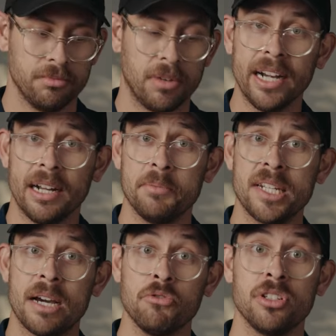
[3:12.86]
right? I
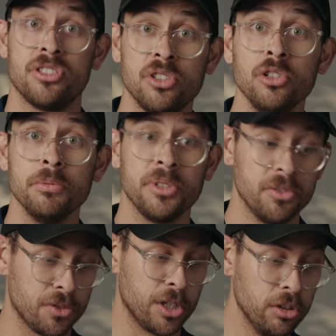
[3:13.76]
mean, I would assume
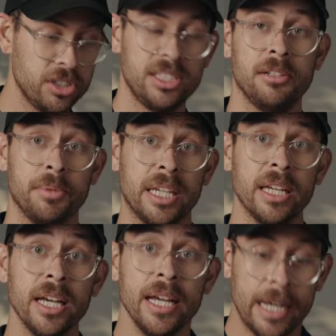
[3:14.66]
you've ghosted
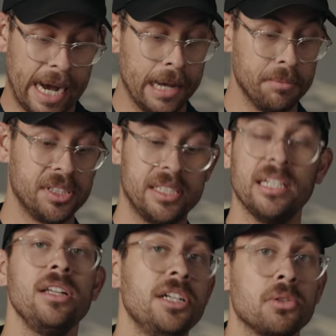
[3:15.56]
me. I'm
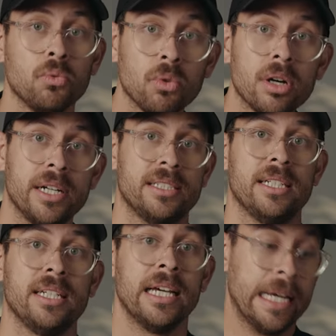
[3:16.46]
still under
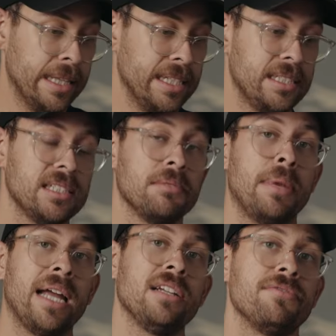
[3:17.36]
warranty. This is a
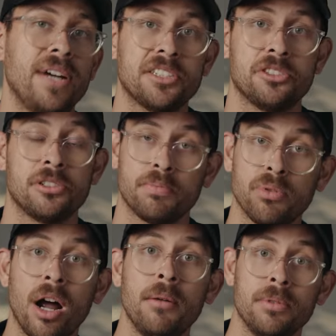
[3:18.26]
manufacturer
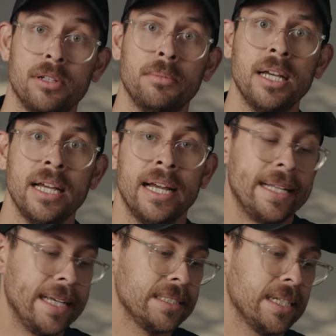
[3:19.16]
problem.
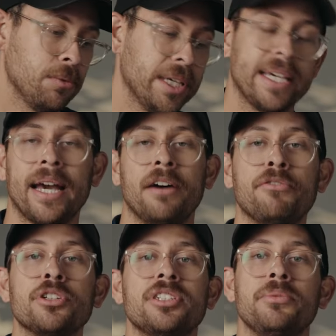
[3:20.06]
And they said,
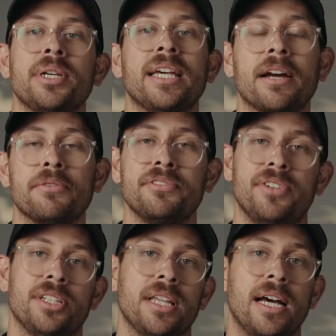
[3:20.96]
unfortunately, we can't
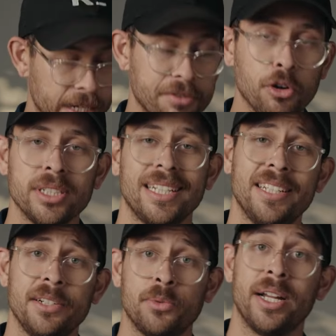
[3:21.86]
refund you that. And of course, I
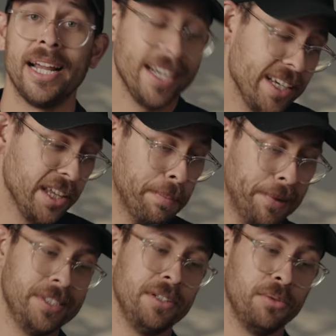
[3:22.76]
did what any other
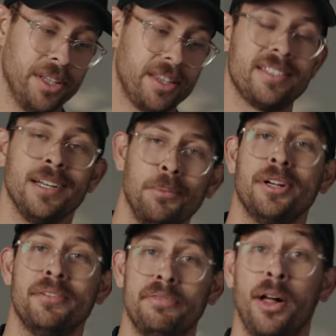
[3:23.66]
person with
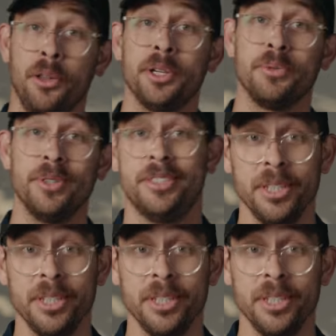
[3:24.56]
somewhat of a following would